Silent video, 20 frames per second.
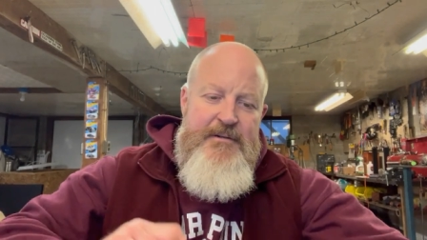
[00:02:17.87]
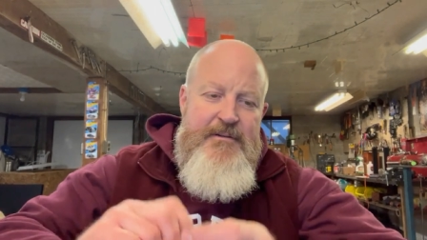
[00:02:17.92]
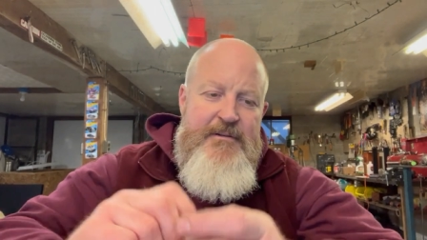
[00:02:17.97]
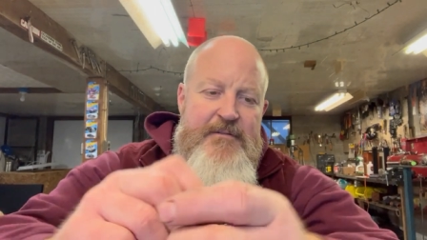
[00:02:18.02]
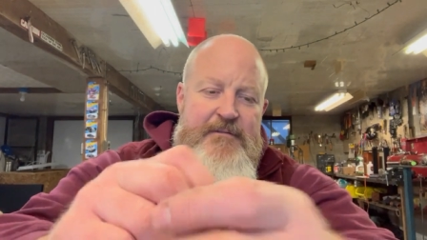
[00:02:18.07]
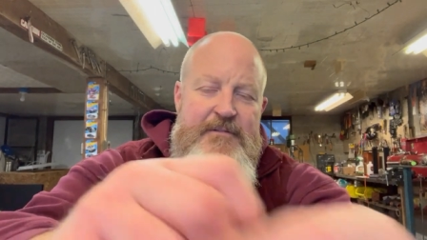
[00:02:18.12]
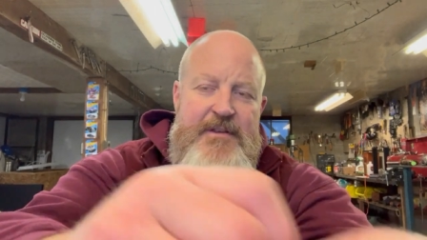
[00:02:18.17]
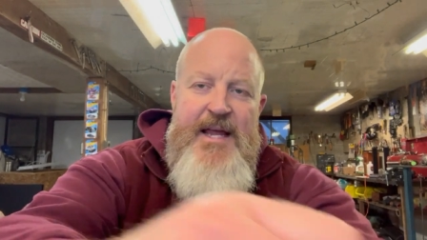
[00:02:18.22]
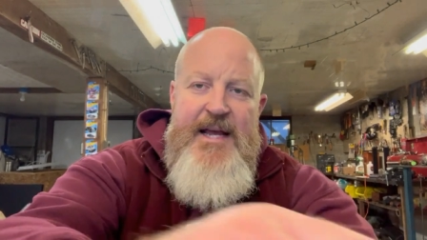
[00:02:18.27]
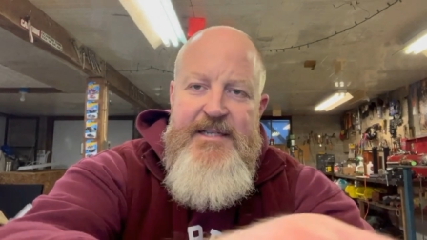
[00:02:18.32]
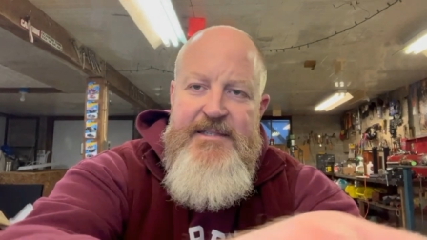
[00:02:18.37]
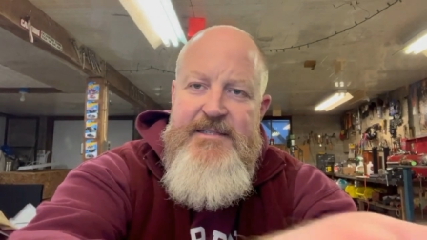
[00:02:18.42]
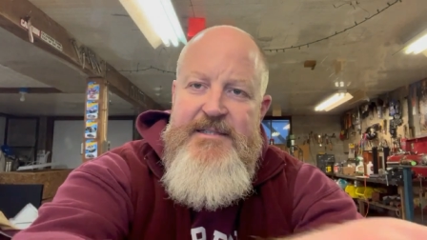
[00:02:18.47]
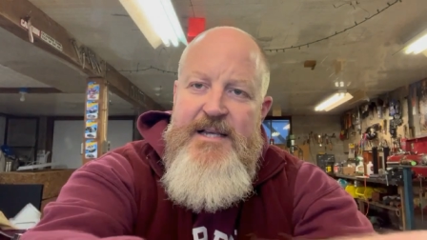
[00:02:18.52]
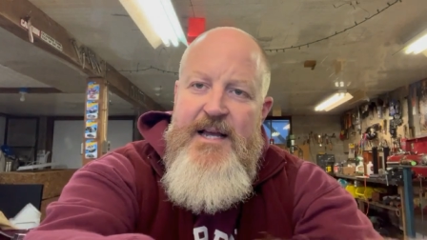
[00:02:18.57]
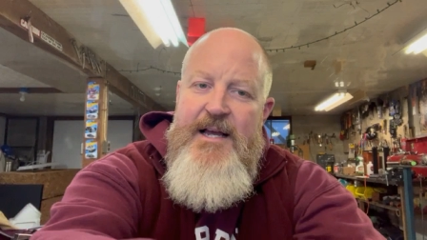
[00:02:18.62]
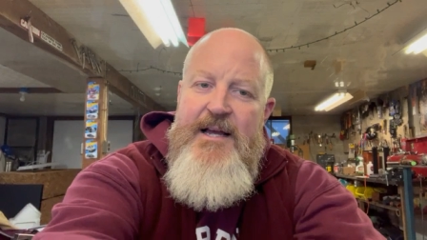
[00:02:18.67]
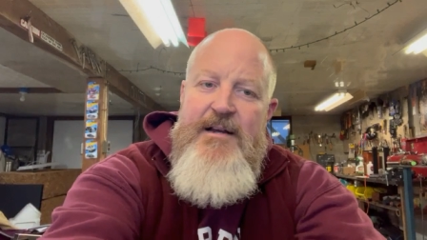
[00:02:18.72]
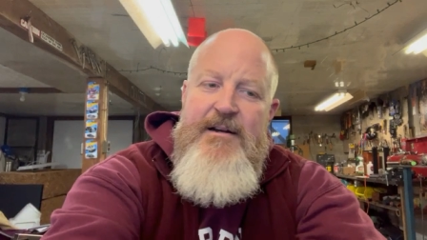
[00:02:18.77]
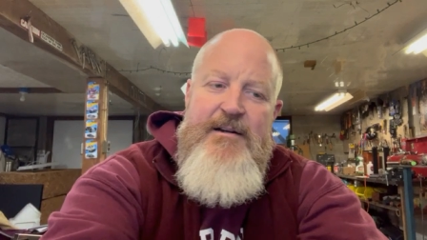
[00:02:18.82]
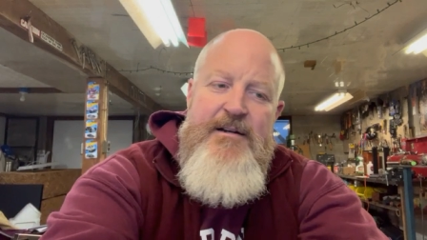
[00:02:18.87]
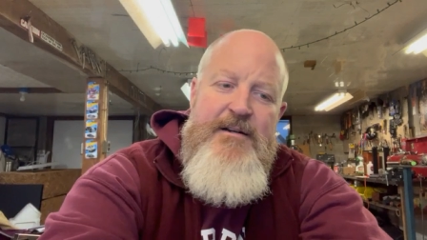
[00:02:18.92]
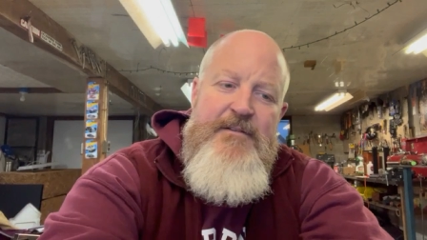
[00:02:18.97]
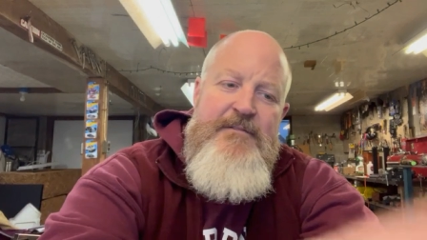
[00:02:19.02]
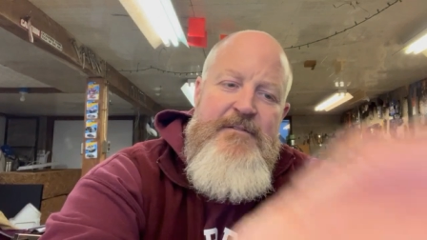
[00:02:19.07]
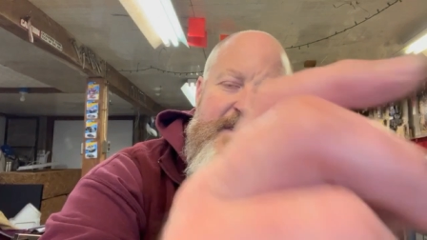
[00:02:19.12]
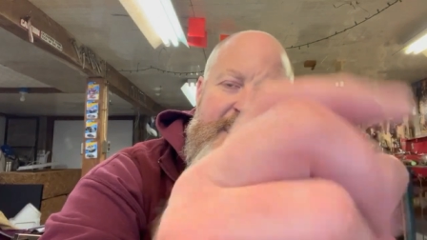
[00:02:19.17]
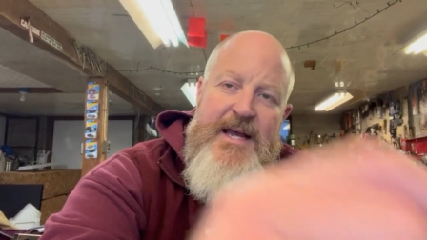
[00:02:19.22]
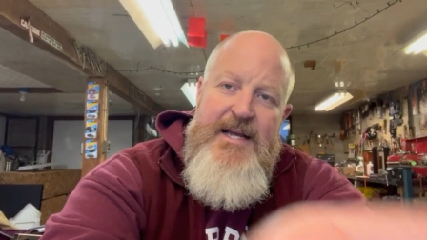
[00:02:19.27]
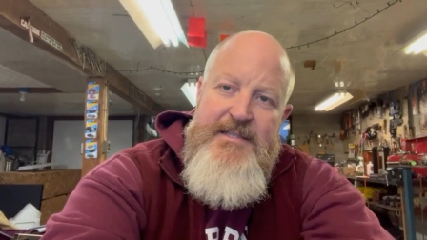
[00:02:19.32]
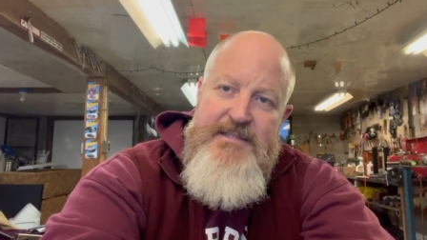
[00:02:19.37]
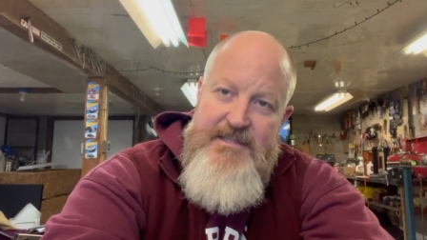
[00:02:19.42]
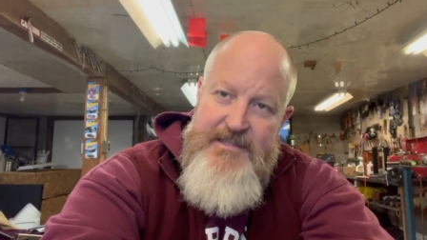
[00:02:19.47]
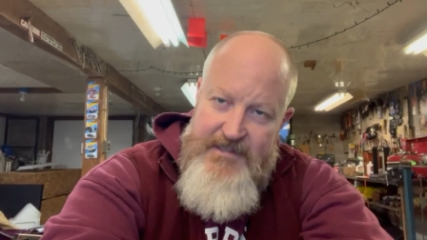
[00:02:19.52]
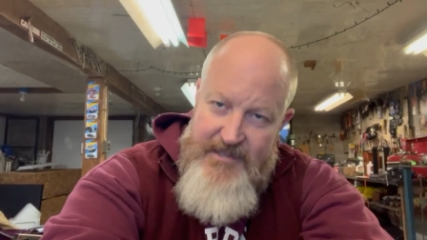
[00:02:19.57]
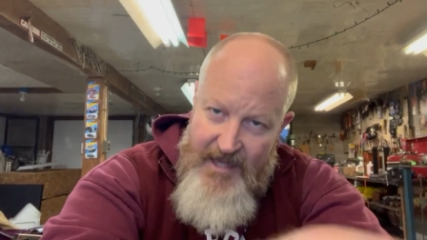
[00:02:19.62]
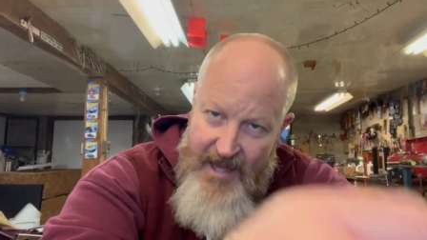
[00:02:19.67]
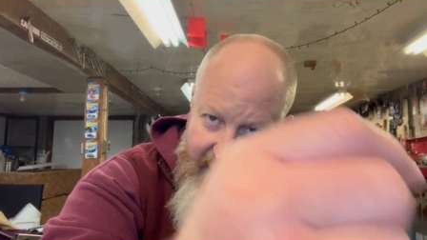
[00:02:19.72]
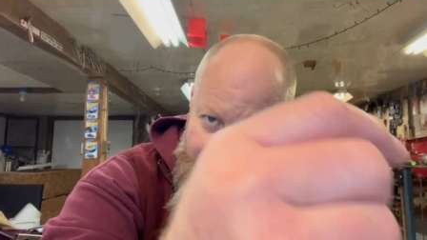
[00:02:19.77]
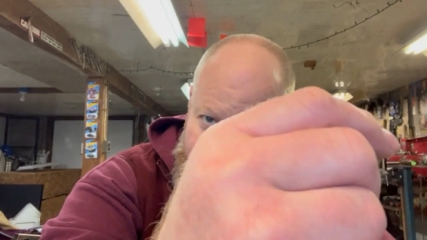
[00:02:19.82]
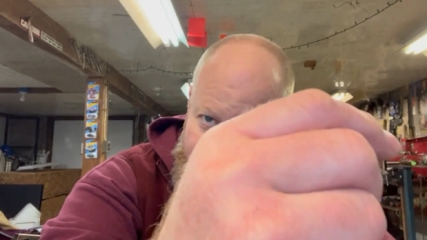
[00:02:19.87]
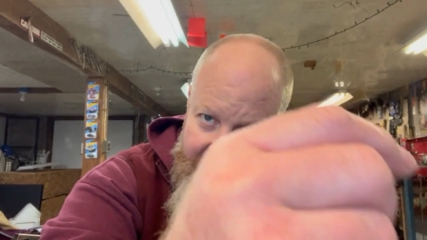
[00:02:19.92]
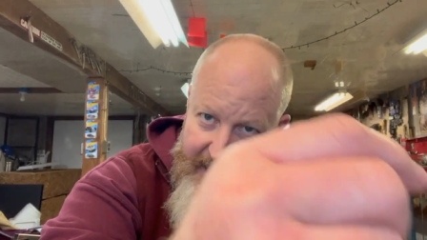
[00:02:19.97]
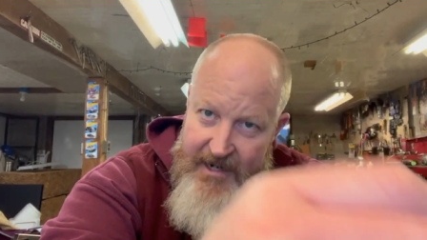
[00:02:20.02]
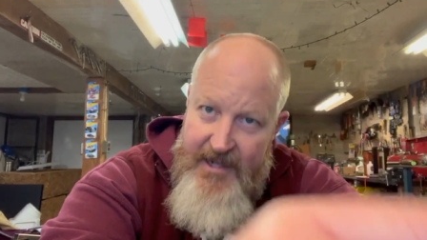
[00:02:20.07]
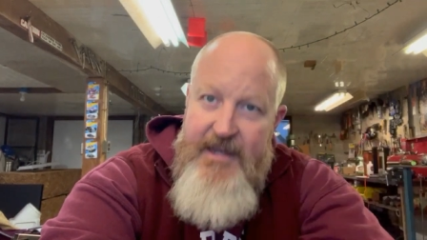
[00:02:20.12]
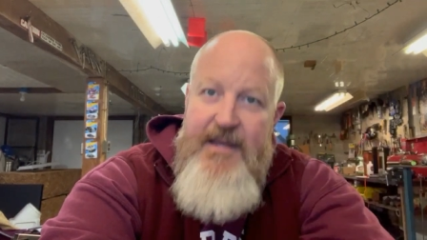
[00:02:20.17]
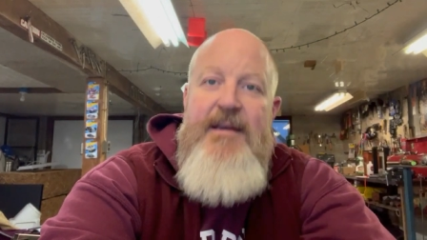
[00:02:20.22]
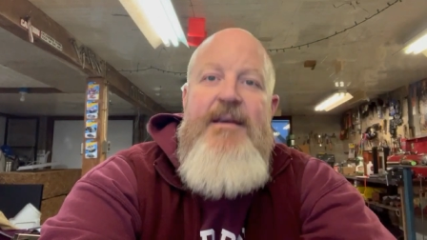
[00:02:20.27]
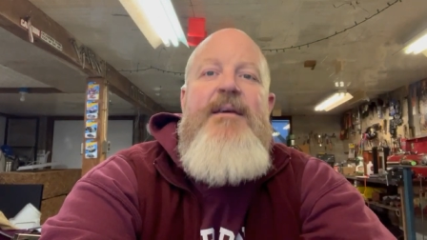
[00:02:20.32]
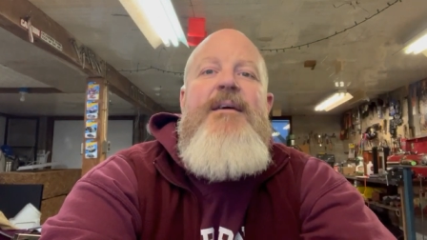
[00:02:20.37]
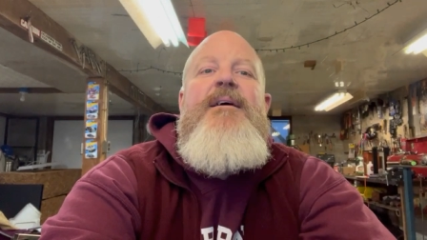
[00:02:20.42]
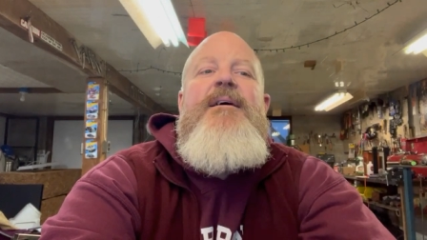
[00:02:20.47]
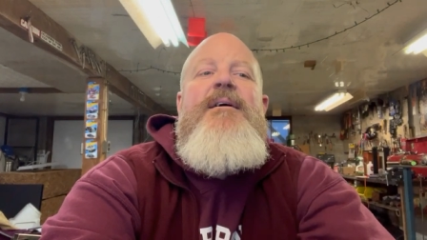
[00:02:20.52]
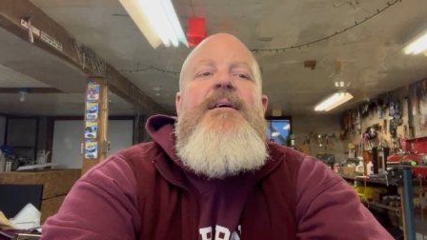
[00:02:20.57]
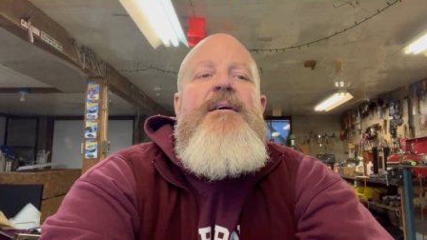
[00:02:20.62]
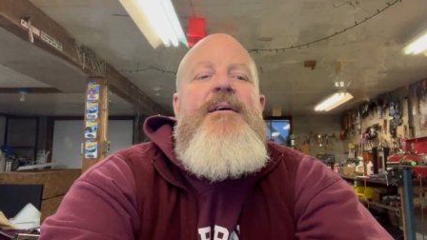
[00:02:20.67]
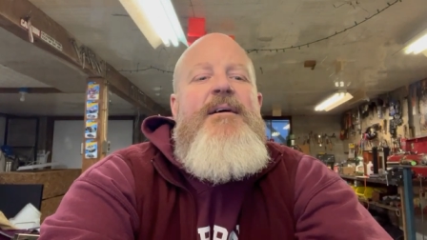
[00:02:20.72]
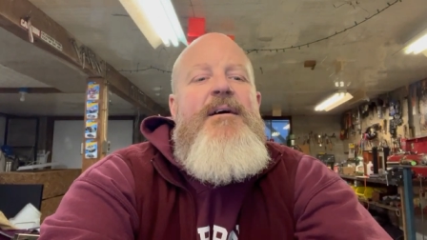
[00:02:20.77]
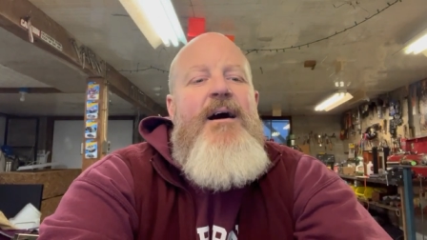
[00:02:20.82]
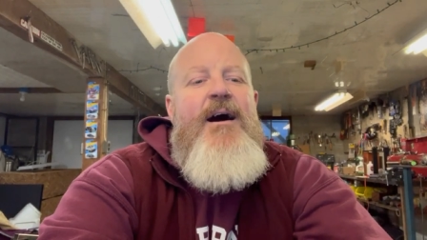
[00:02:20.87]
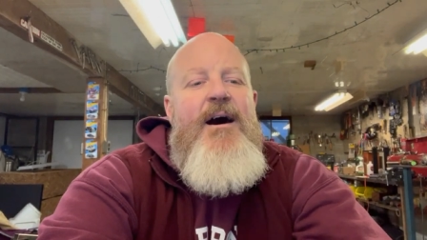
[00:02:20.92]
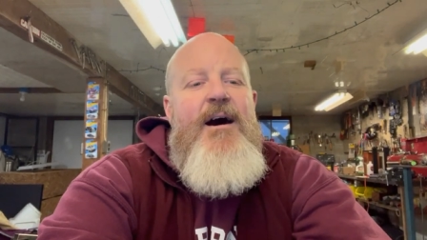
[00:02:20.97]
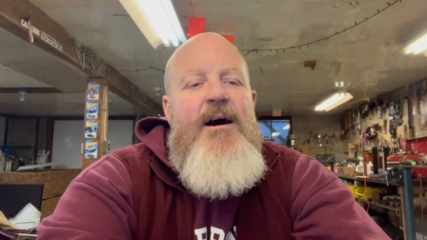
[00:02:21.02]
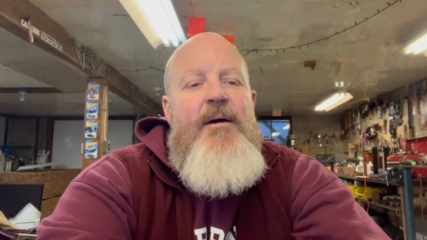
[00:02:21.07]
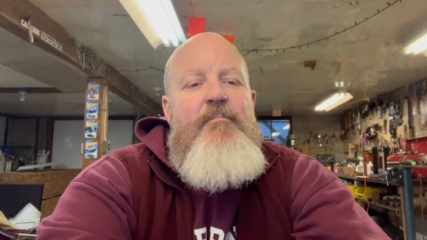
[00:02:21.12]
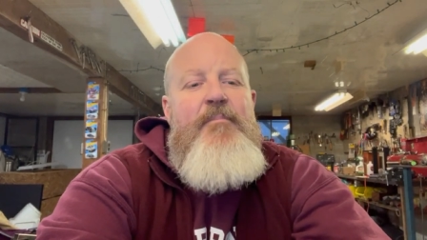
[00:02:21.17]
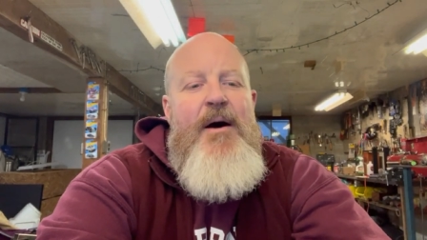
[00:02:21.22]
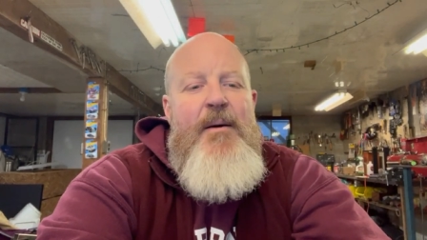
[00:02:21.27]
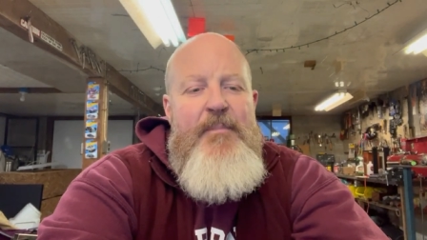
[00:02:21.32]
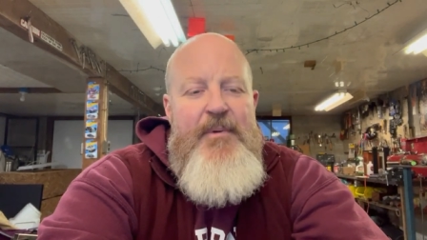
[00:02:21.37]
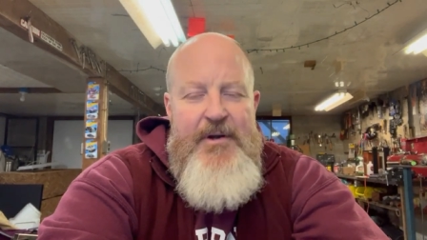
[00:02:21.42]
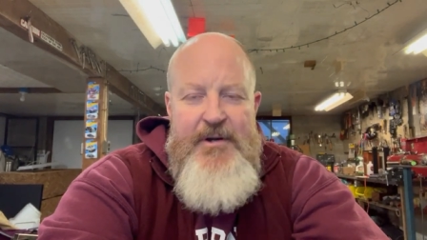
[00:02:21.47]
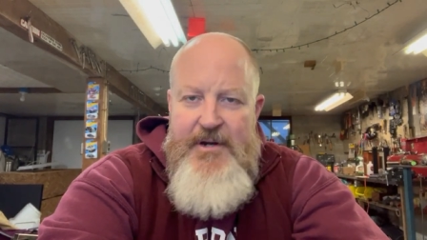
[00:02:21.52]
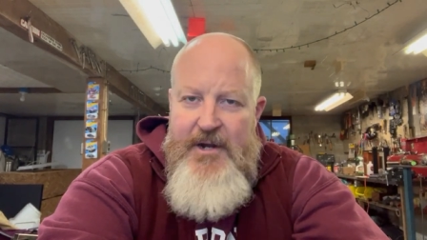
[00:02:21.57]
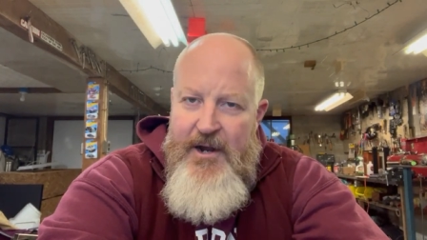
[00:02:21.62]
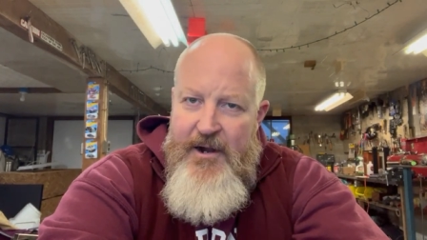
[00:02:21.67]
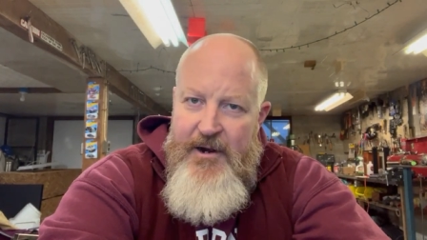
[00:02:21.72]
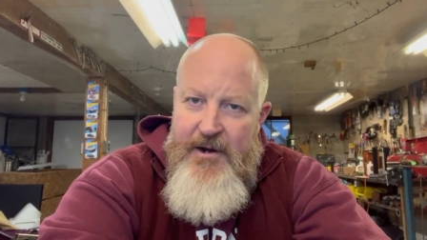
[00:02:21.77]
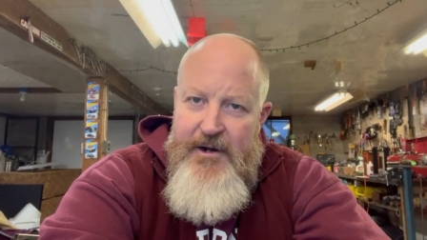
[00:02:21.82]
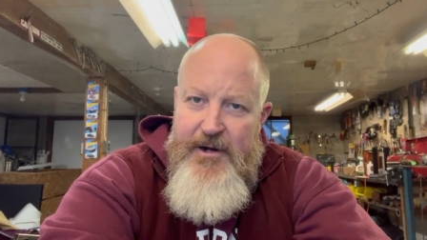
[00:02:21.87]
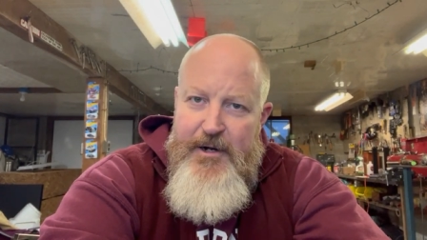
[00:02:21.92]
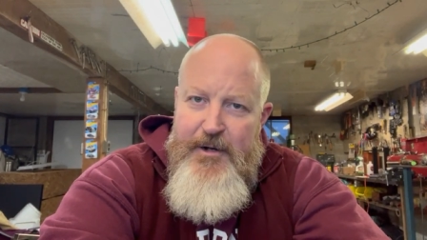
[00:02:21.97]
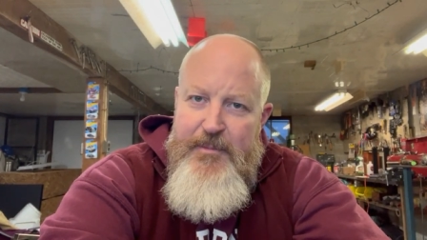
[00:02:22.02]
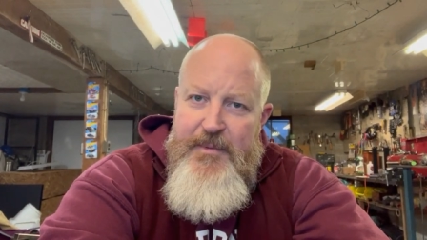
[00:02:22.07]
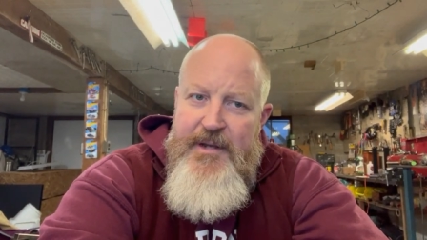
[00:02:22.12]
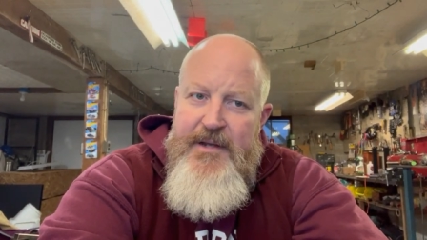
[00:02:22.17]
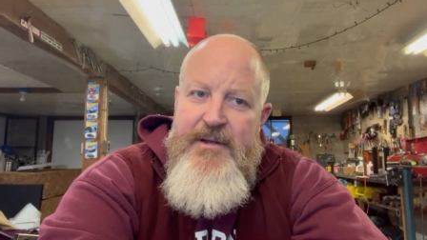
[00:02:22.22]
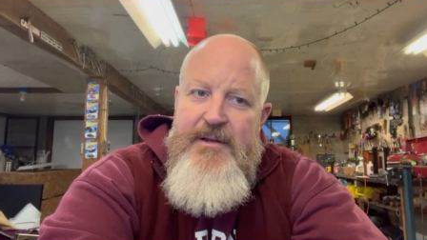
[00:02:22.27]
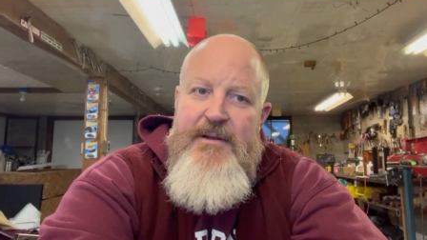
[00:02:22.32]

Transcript: a flat slide pumper carb